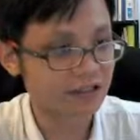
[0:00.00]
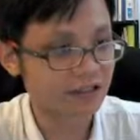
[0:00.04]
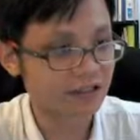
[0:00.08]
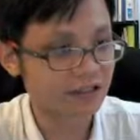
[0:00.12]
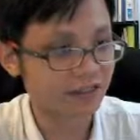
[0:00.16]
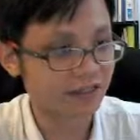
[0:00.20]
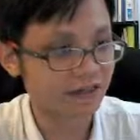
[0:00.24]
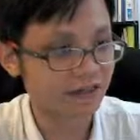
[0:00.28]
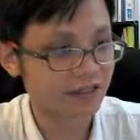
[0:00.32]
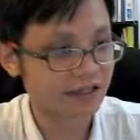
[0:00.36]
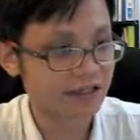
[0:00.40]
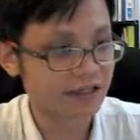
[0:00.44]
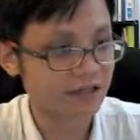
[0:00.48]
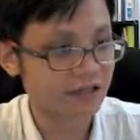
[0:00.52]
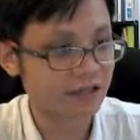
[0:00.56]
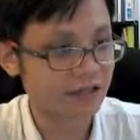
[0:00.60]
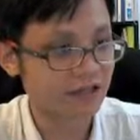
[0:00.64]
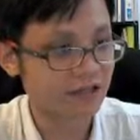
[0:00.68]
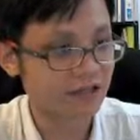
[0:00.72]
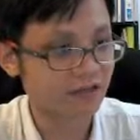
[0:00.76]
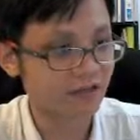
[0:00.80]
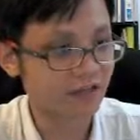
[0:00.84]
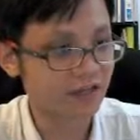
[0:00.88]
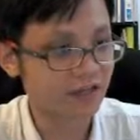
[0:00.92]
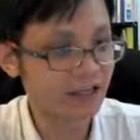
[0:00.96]

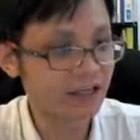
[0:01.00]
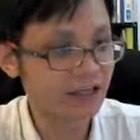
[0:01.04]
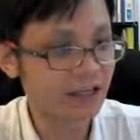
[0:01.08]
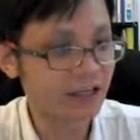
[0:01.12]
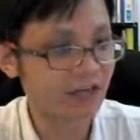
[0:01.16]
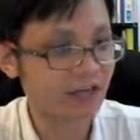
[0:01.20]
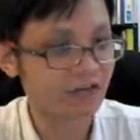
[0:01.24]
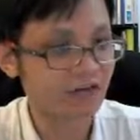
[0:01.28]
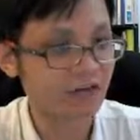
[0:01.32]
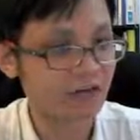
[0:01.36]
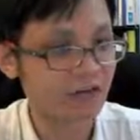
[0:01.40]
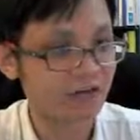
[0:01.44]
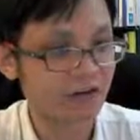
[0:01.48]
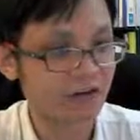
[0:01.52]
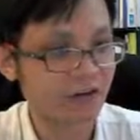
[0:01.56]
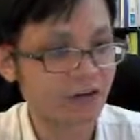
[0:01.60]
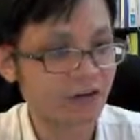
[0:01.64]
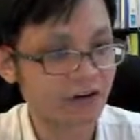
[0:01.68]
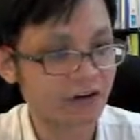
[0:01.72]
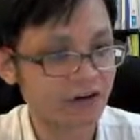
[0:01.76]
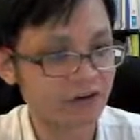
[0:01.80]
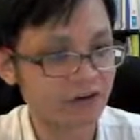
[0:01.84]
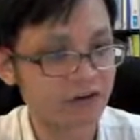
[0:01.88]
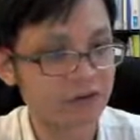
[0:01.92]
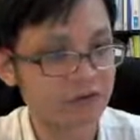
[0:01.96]
whether we have a very
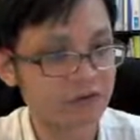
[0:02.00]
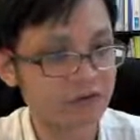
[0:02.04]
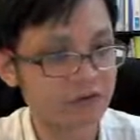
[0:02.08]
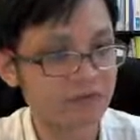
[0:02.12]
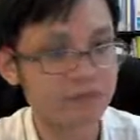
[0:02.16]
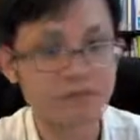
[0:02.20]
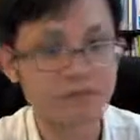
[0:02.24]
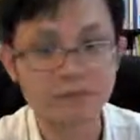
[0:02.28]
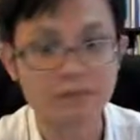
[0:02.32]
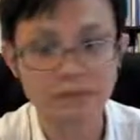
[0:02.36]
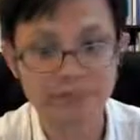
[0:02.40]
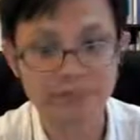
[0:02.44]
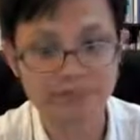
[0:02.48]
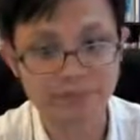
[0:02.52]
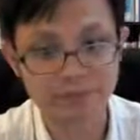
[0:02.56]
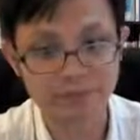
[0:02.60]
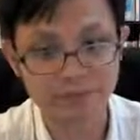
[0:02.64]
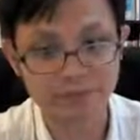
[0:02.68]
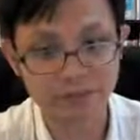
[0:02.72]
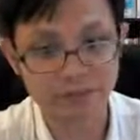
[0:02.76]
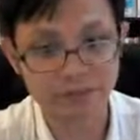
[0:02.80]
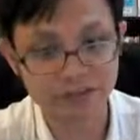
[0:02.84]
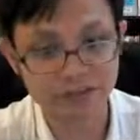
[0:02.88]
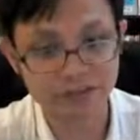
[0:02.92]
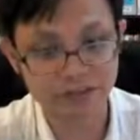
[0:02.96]
good blood
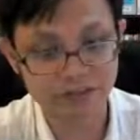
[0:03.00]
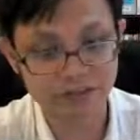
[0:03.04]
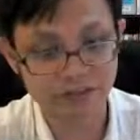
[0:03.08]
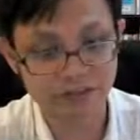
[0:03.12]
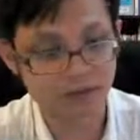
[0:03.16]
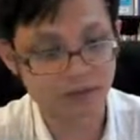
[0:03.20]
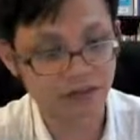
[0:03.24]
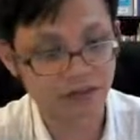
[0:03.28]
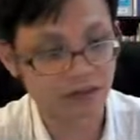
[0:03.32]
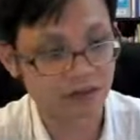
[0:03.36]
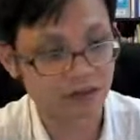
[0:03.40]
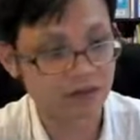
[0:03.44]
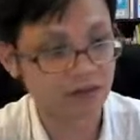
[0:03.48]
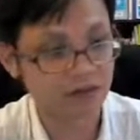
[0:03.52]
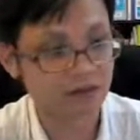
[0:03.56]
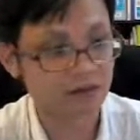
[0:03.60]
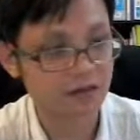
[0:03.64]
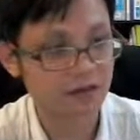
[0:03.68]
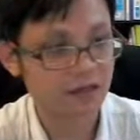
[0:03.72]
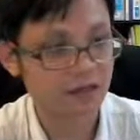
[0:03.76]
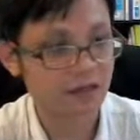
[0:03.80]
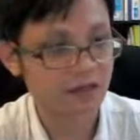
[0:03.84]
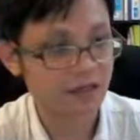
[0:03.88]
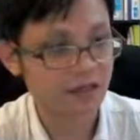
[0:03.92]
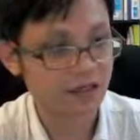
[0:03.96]
pressure or not.
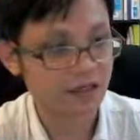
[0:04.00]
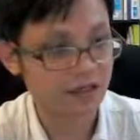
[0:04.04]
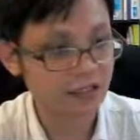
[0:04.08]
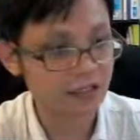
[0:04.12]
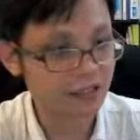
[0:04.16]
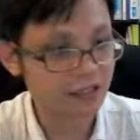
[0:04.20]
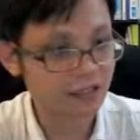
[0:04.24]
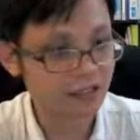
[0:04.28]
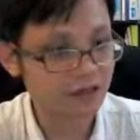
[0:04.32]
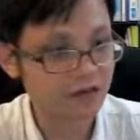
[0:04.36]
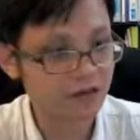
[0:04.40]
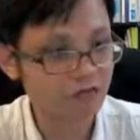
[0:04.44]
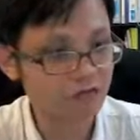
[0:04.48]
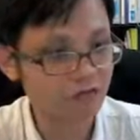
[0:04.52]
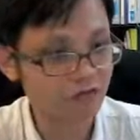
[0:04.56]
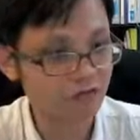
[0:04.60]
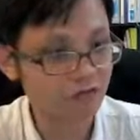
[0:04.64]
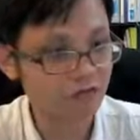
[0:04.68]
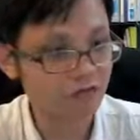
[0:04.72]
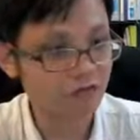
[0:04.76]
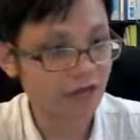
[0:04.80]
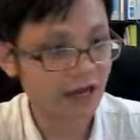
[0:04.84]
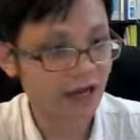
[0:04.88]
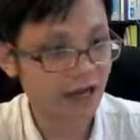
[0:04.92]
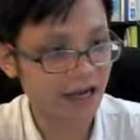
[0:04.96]
If
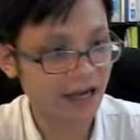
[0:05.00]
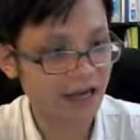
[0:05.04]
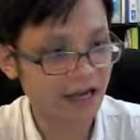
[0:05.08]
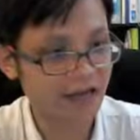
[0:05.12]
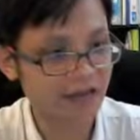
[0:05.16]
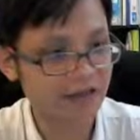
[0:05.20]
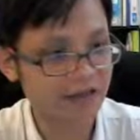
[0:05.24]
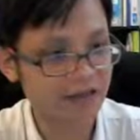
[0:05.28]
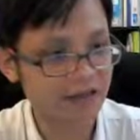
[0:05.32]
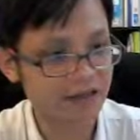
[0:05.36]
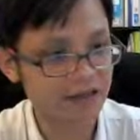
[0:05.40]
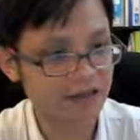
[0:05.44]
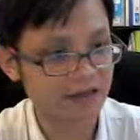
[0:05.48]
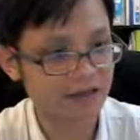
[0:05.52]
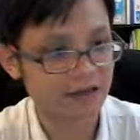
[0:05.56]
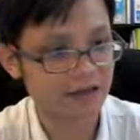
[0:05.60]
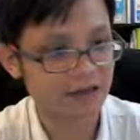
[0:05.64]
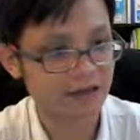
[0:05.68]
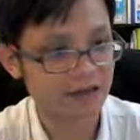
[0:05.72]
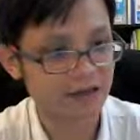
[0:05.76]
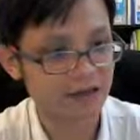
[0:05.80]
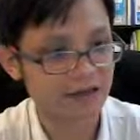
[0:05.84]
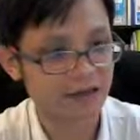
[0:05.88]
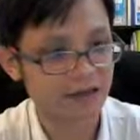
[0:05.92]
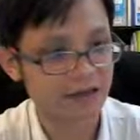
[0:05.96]
too high,
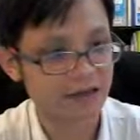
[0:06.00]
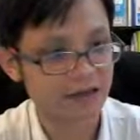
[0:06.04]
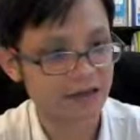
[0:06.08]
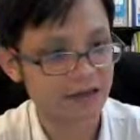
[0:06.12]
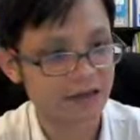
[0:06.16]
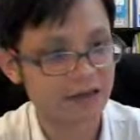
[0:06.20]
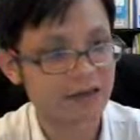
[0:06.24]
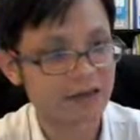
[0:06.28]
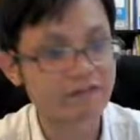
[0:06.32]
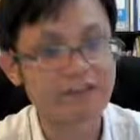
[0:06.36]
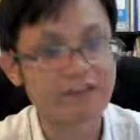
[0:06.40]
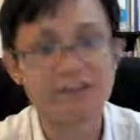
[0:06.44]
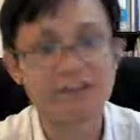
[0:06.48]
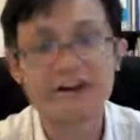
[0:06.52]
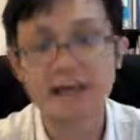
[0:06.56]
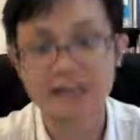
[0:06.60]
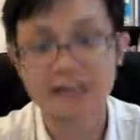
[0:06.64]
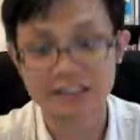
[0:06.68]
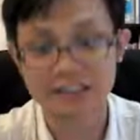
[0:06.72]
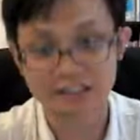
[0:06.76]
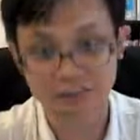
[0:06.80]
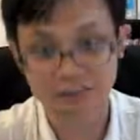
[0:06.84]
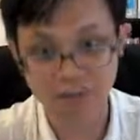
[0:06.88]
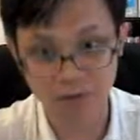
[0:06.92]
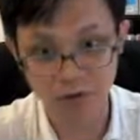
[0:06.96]
it will
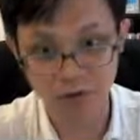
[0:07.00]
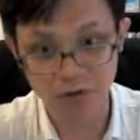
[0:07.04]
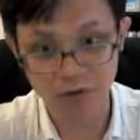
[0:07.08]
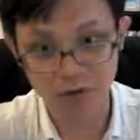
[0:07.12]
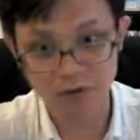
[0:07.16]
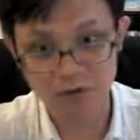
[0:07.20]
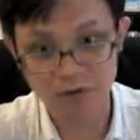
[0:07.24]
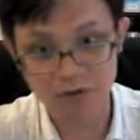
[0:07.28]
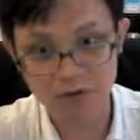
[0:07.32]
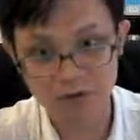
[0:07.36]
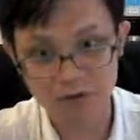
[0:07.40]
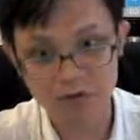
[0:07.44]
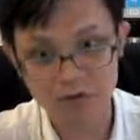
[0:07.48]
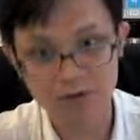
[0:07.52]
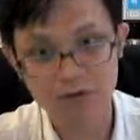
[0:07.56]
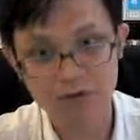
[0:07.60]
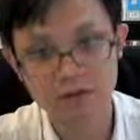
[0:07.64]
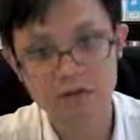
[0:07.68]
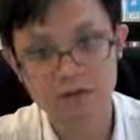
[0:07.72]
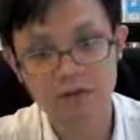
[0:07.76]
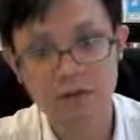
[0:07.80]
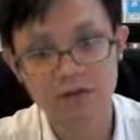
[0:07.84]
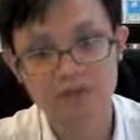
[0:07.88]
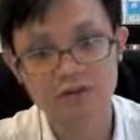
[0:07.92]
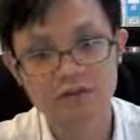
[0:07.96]
explode,
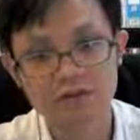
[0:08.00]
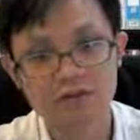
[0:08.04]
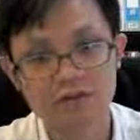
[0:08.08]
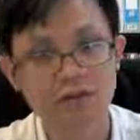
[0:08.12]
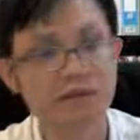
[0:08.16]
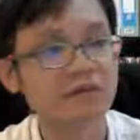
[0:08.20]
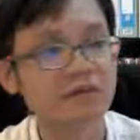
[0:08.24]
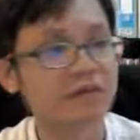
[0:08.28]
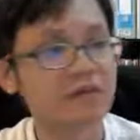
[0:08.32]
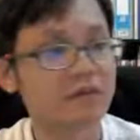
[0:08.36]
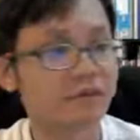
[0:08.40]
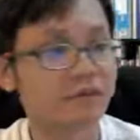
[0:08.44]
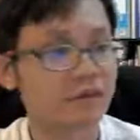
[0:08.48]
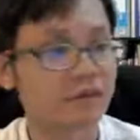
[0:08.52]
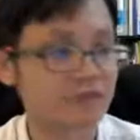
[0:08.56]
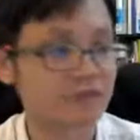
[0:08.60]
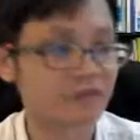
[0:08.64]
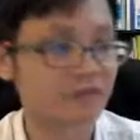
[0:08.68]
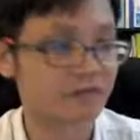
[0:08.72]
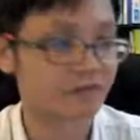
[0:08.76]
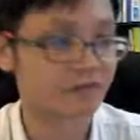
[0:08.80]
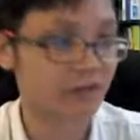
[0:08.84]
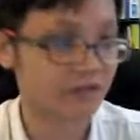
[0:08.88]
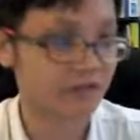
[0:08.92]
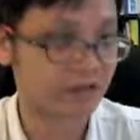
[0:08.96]
so the
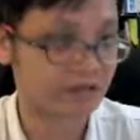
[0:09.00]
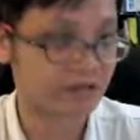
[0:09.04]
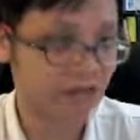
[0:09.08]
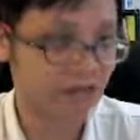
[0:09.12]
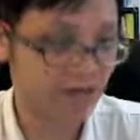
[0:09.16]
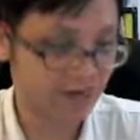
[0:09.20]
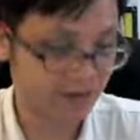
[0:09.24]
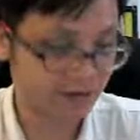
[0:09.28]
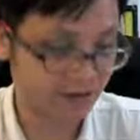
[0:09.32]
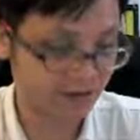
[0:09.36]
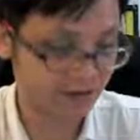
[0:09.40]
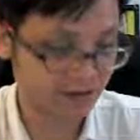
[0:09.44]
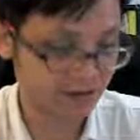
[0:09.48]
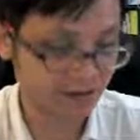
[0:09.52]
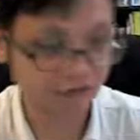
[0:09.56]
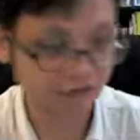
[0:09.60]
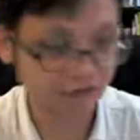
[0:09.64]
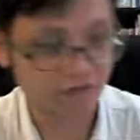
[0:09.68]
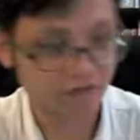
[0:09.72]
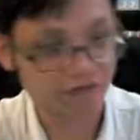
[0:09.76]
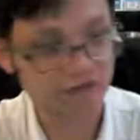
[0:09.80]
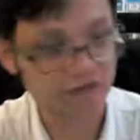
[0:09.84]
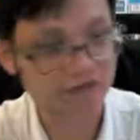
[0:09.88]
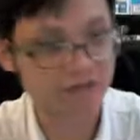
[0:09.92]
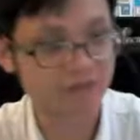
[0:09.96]
person will die.
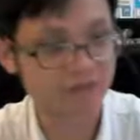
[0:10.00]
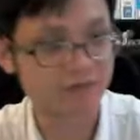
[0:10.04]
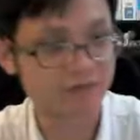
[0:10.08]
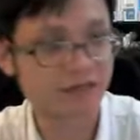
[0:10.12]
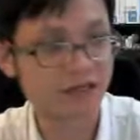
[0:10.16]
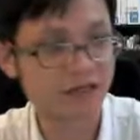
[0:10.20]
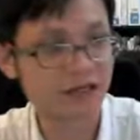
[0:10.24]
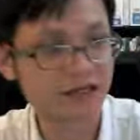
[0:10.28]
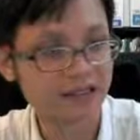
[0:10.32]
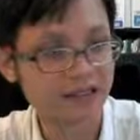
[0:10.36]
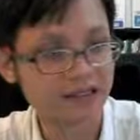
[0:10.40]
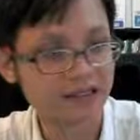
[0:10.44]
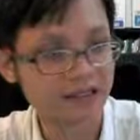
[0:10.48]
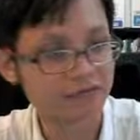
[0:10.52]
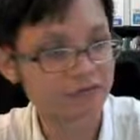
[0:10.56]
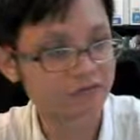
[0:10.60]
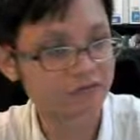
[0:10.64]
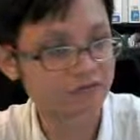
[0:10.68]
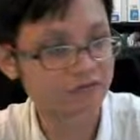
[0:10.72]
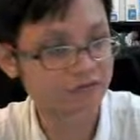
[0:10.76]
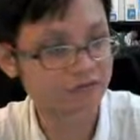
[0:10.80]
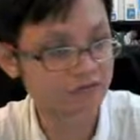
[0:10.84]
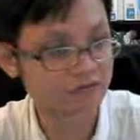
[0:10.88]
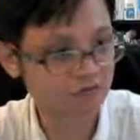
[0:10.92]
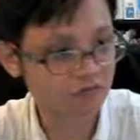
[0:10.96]
For example, if
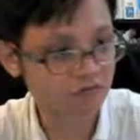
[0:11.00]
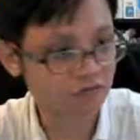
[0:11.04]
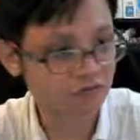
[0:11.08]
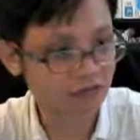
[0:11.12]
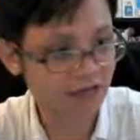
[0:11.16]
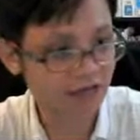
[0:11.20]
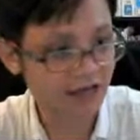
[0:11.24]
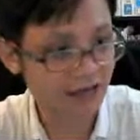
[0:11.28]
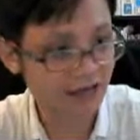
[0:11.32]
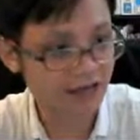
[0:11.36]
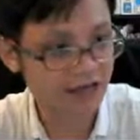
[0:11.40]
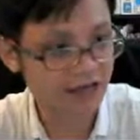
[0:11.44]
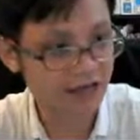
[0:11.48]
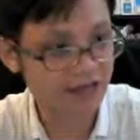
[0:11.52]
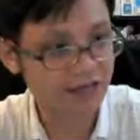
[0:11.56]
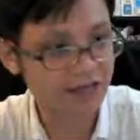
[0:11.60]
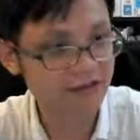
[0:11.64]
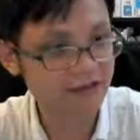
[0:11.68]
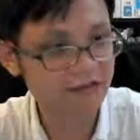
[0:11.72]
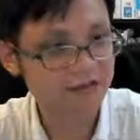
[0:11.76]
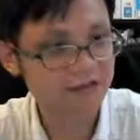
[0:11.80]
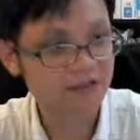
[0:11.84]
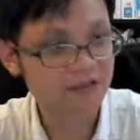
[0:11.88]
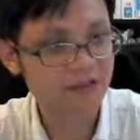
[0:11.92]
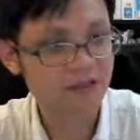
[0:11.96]
too high,
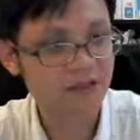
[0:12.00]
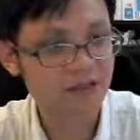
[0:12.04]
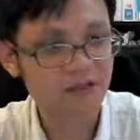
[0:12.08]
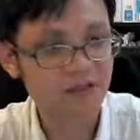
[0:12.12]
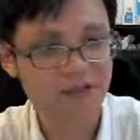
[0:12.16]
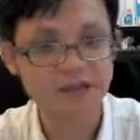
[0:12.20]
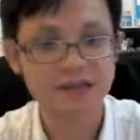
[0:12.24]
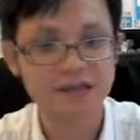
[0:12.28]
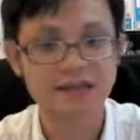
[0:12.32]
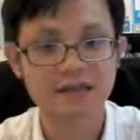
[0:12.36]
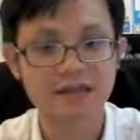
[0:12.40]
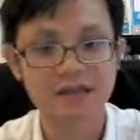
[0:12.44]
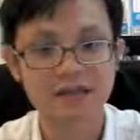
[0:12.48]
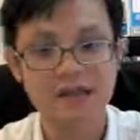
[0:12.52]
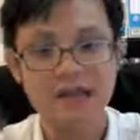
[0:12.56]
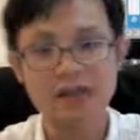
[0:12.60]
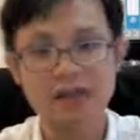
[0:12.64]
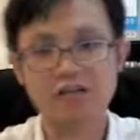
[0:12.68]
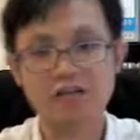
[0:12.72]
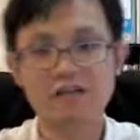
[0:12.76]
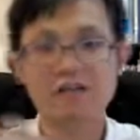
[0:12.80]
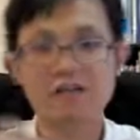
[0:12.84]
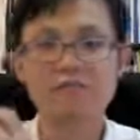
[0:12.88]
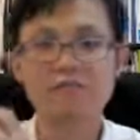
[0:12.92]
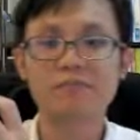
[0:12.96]

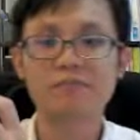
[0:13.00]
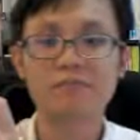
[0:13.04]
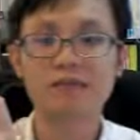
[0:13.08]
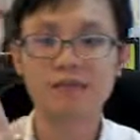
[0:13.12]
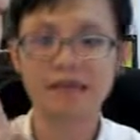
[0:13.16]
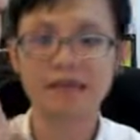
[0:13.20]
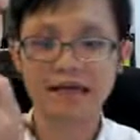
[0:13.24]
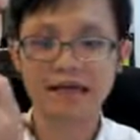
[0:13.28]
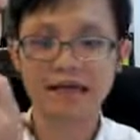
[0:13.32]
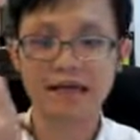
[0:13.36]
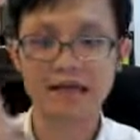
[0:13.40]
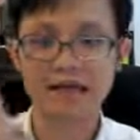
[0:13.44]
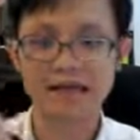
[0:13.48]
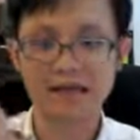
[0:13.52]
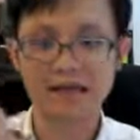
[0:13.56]
our blood